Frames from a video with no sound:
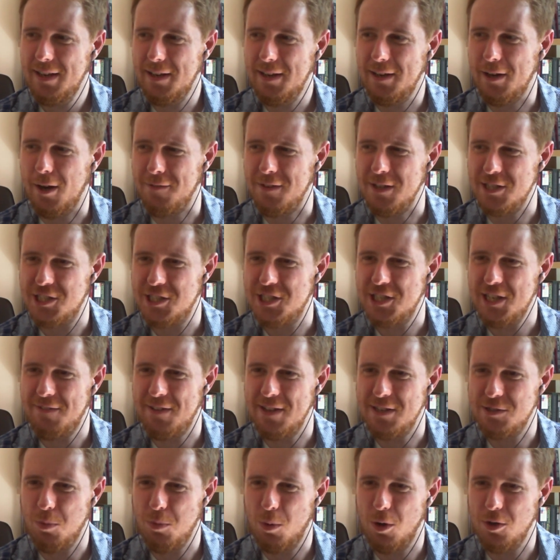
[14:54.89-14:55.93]
if
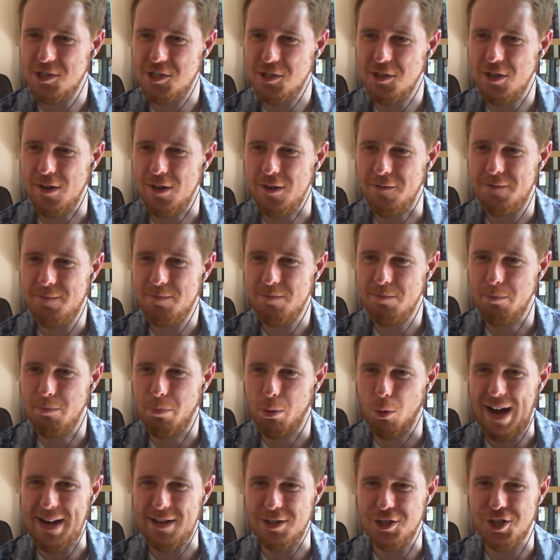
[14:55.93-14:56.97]
there's one sort of
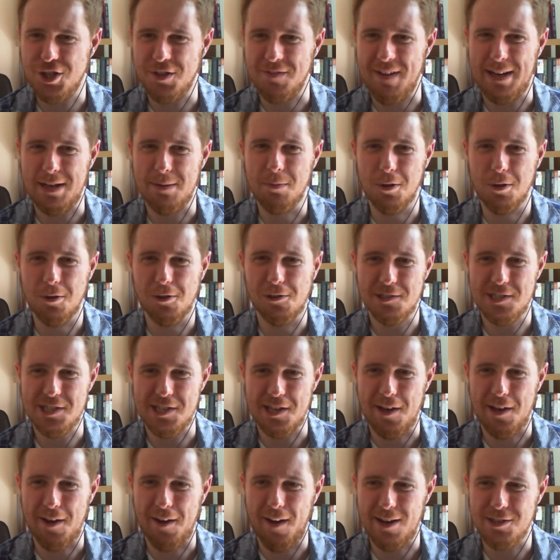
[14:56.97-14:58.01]
branch of animals
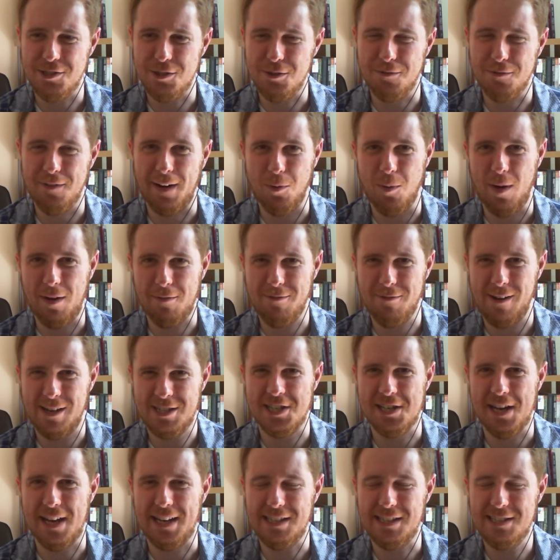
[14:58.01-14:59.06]
that I do find quite
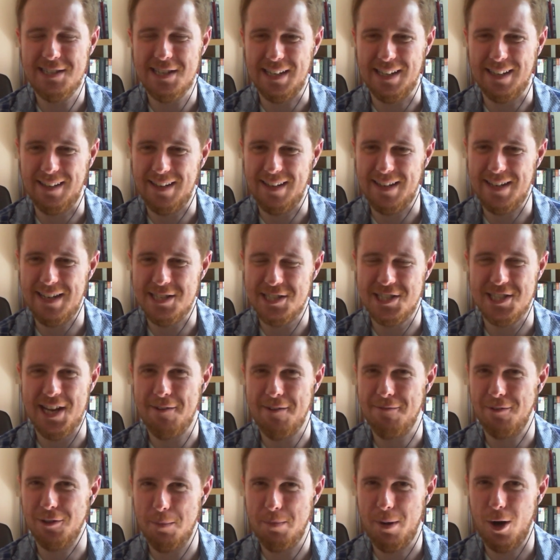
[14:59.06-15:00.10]
fascinating, it is
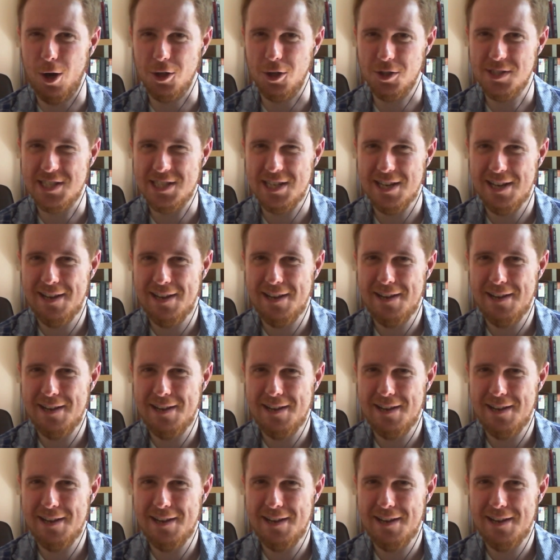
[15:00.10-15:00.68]
cephalopods.